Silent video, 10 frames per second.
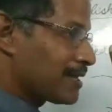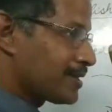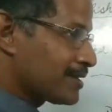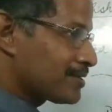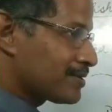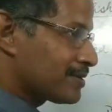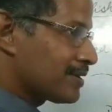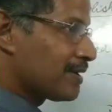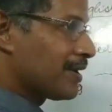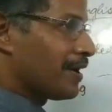
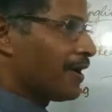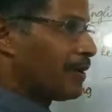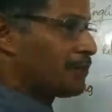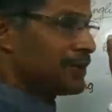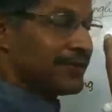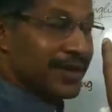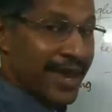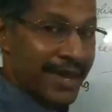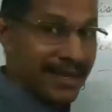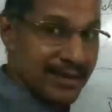the
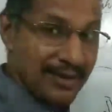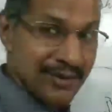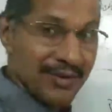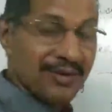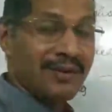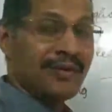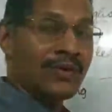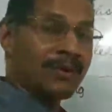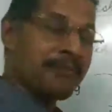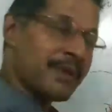cane
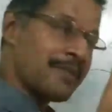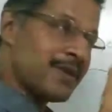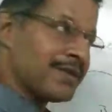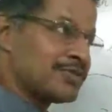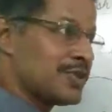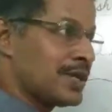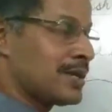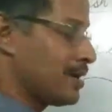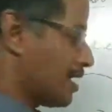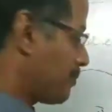or maybe a
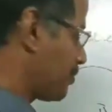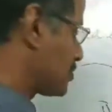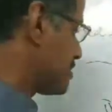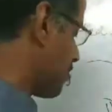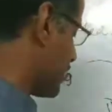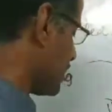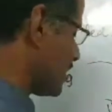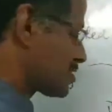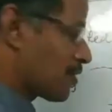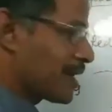stick upon something.
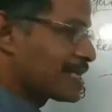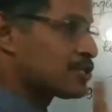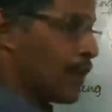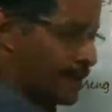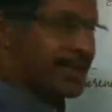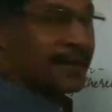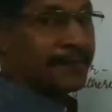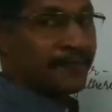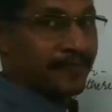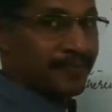That is called as
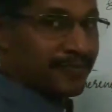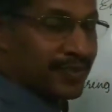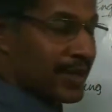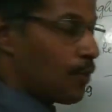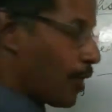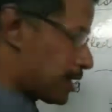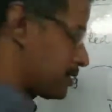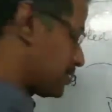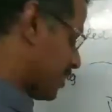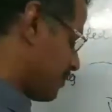walking. Okay,
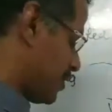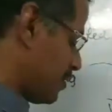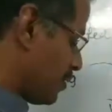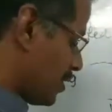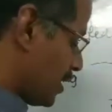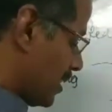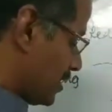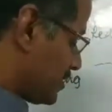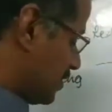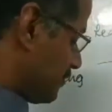walk, W.
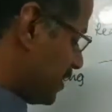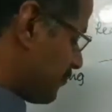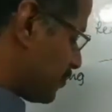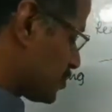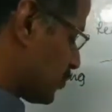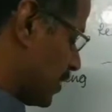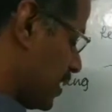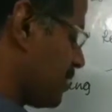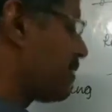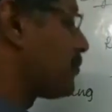It's a very
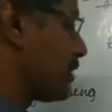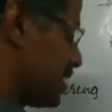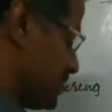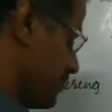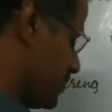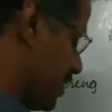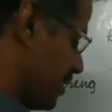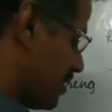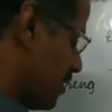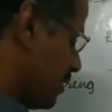forcefully putting something